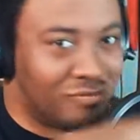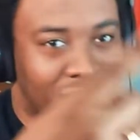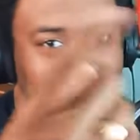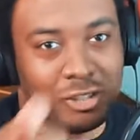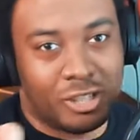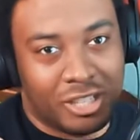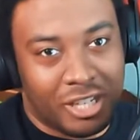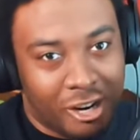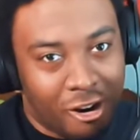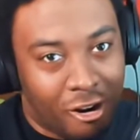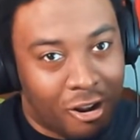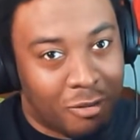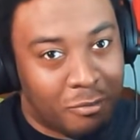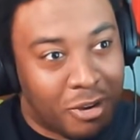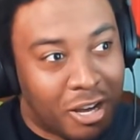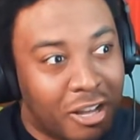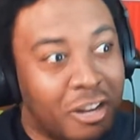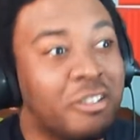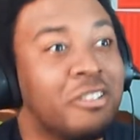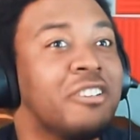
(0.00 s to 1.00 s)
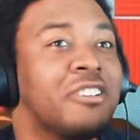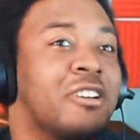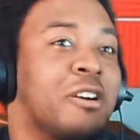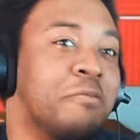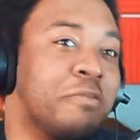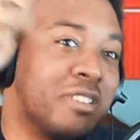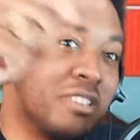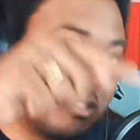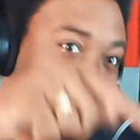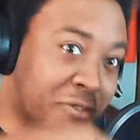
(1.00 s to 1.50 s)
NieR: Automata
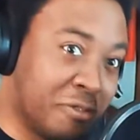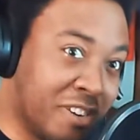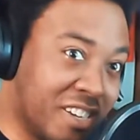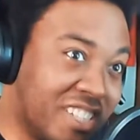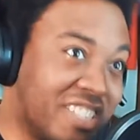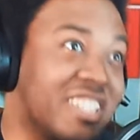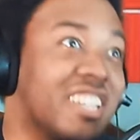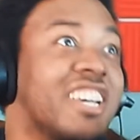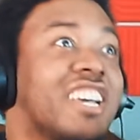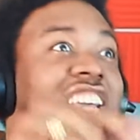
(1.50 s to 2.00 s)
coming to Switch.